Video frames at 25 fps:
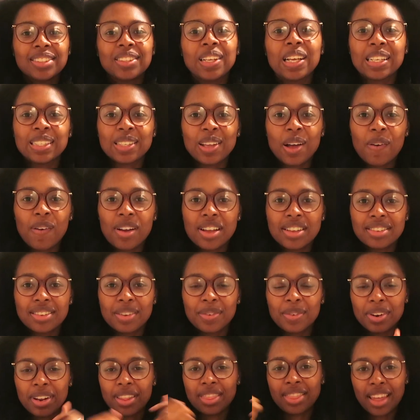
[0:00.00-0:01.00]
So as always,
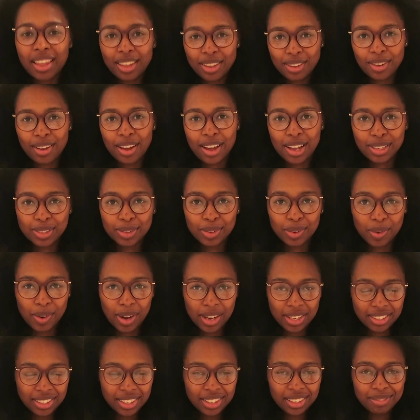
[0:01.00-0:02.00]
I want to thank you guys for
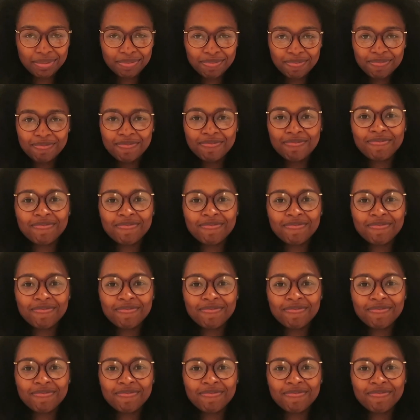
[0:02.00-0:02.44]
watching.